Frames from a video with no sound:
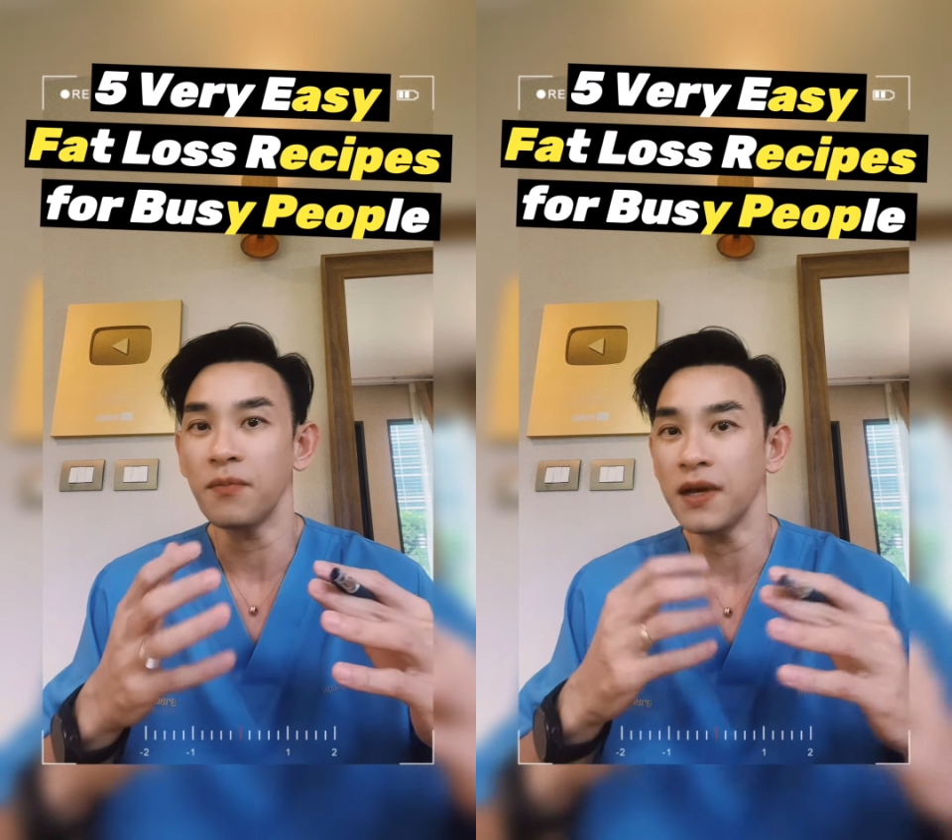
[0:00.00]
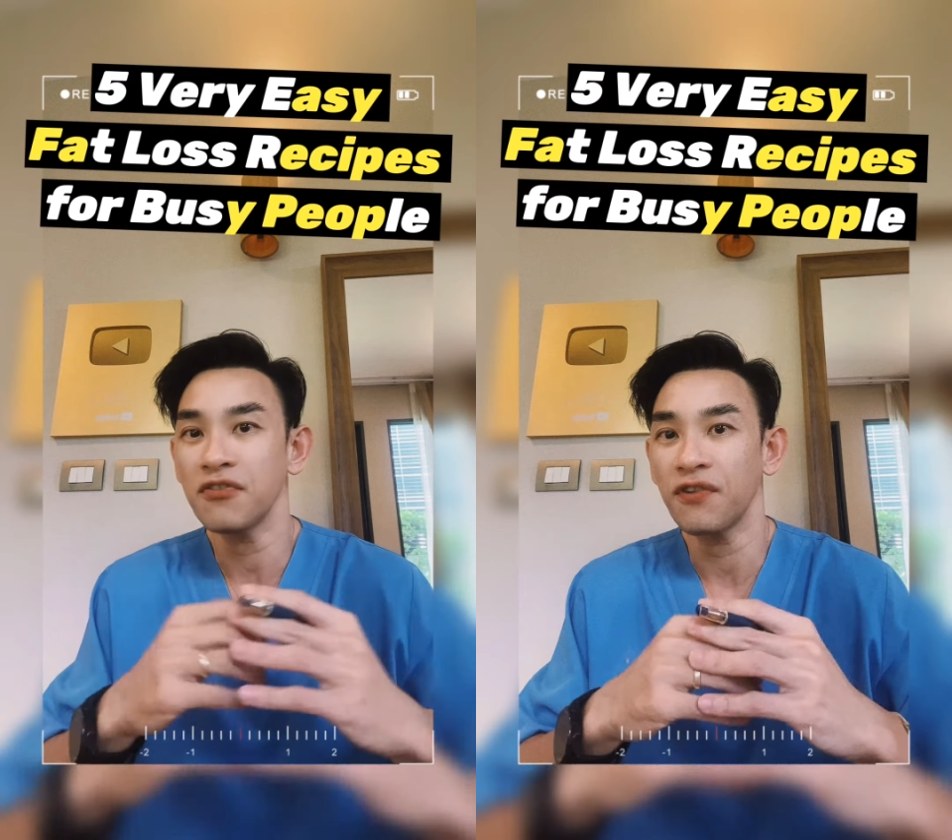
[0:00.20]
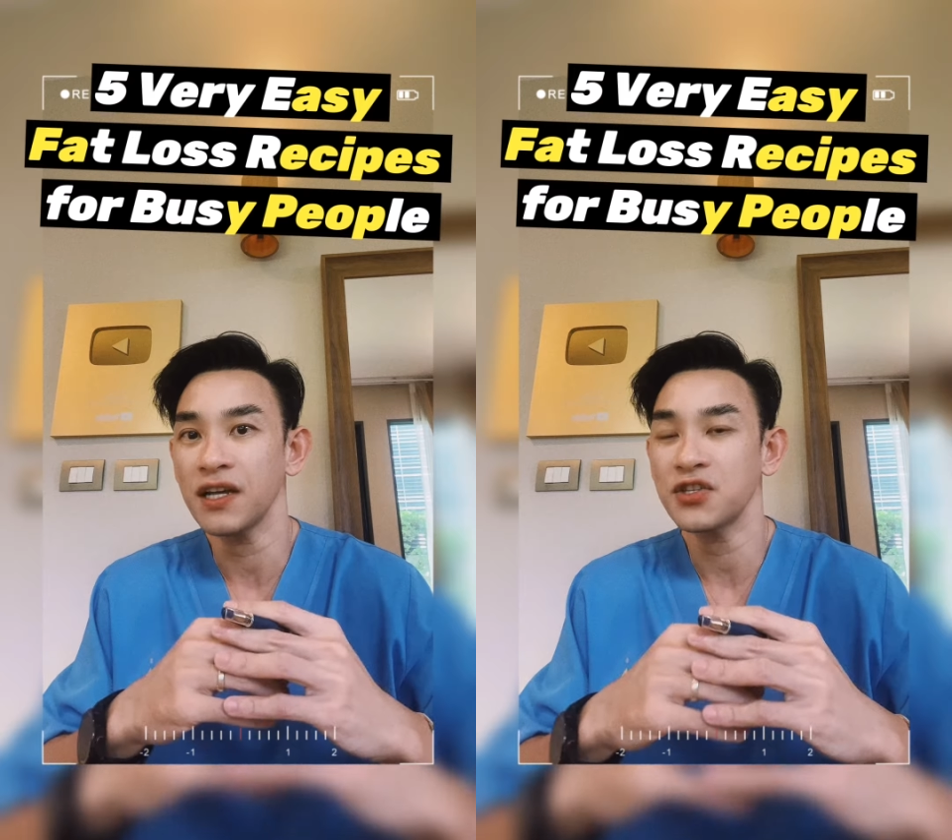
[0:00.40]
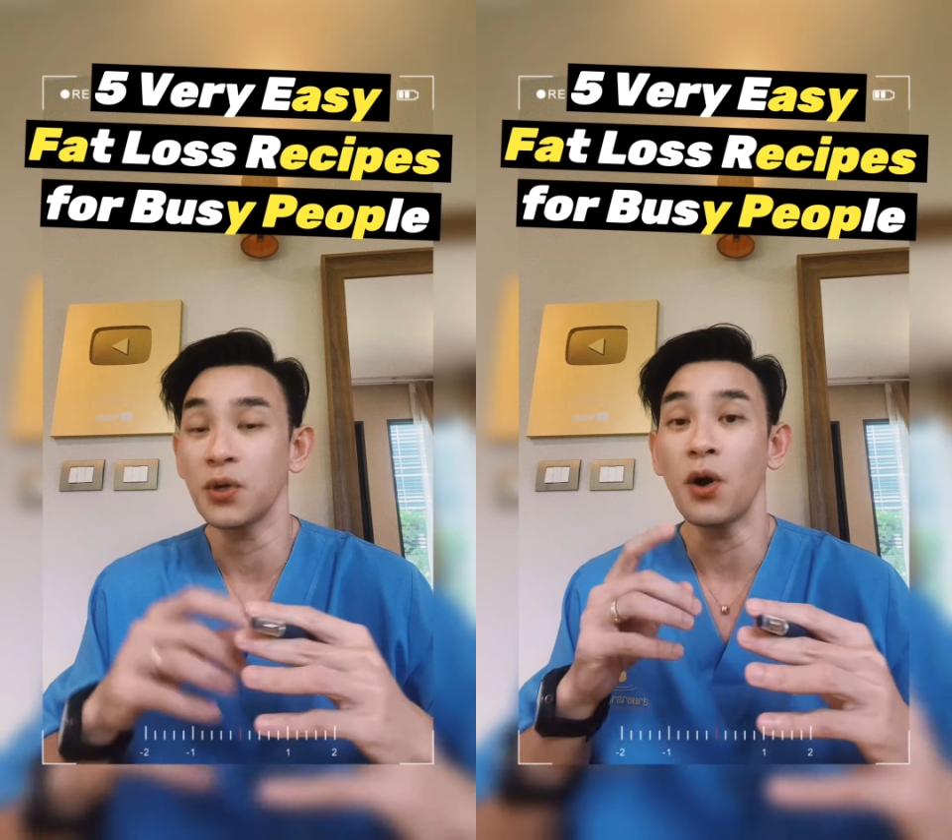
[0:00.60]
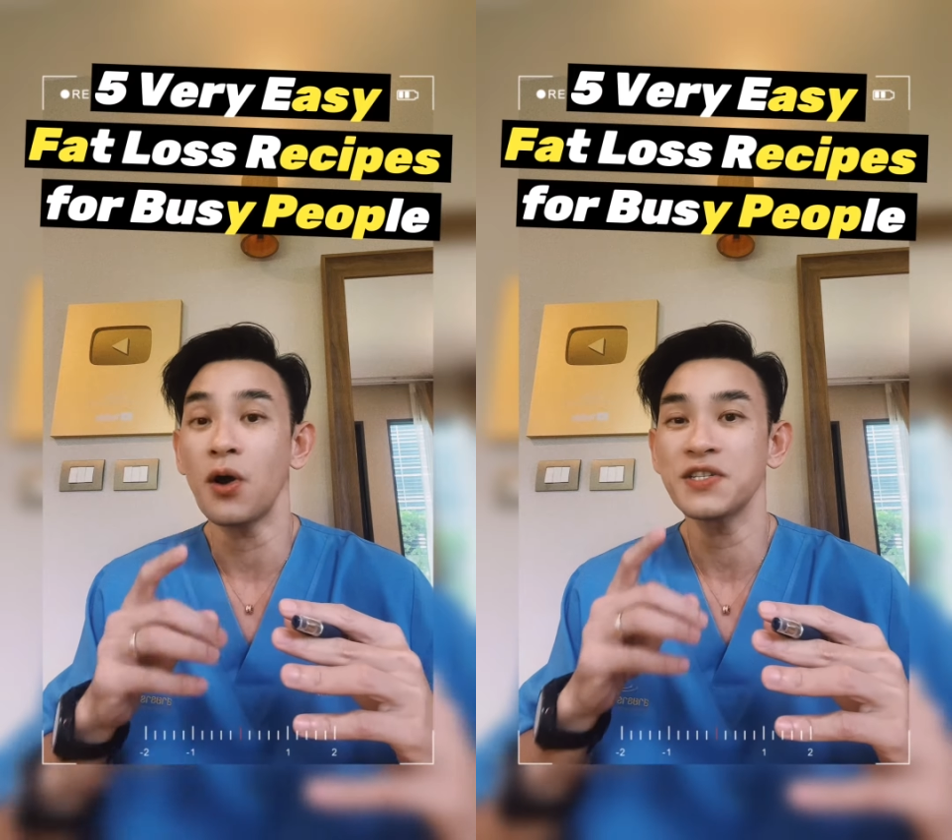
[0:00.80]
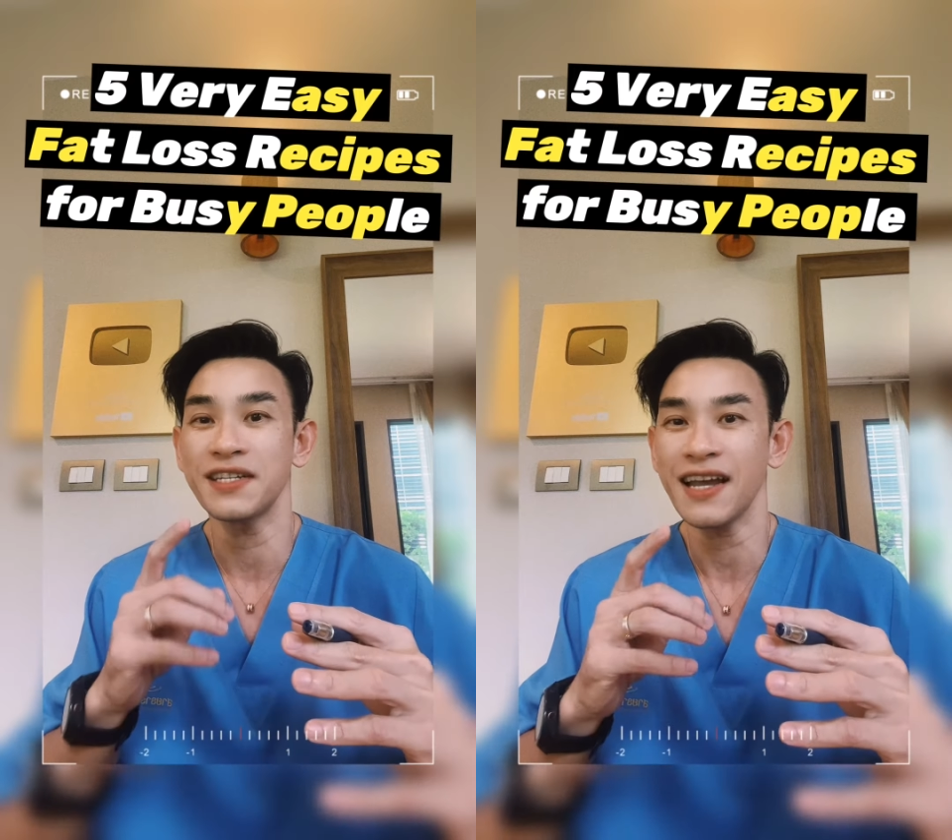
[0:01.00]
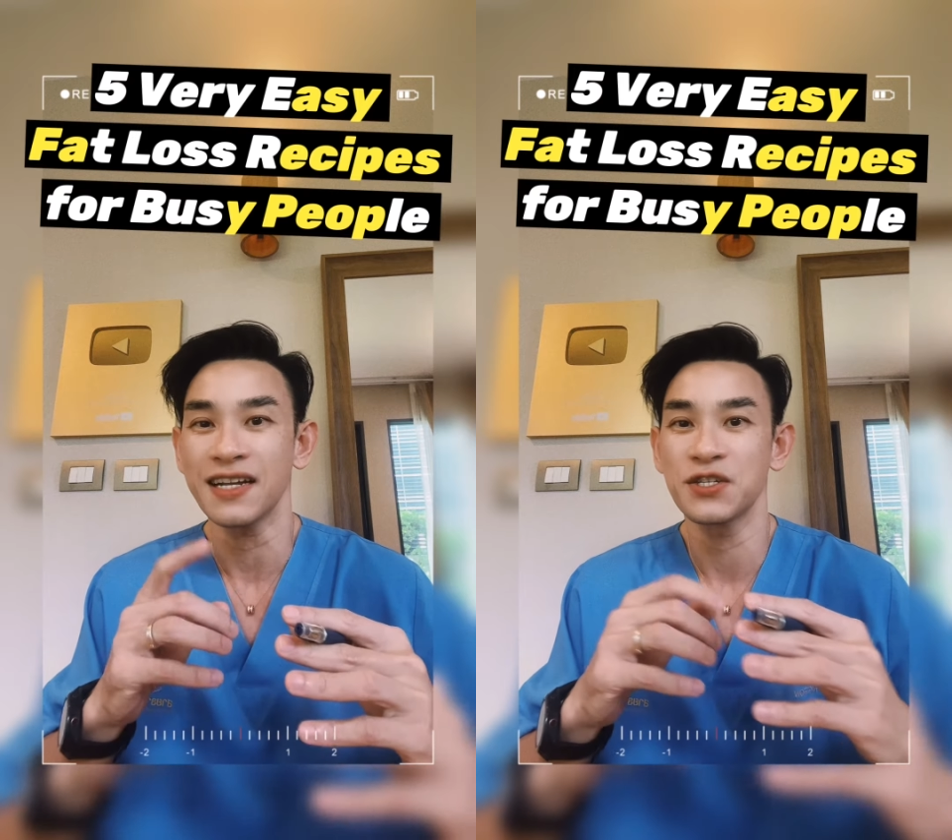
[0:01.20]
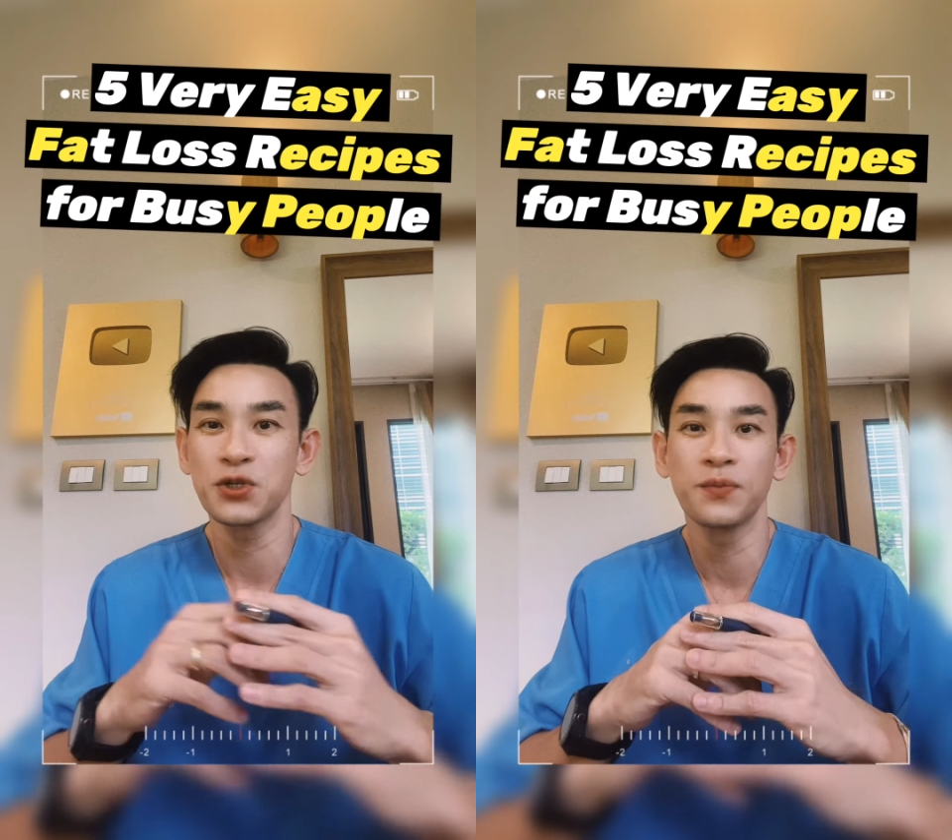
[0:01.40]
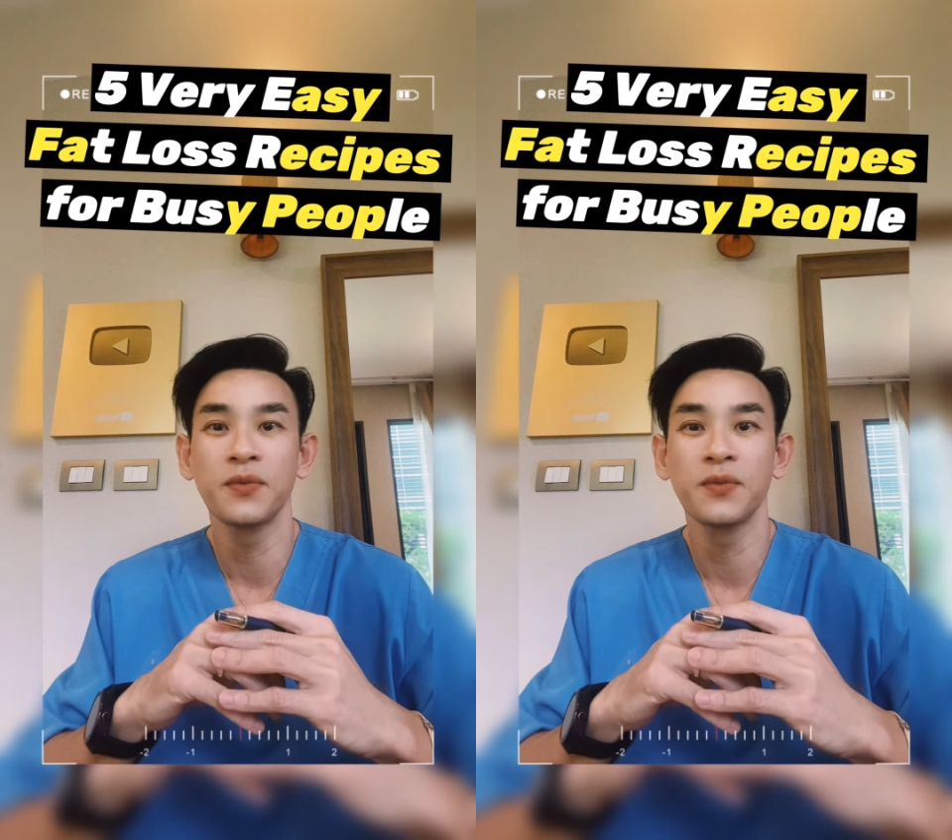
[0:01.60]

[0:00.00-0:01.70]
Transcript: breakfast or snacks.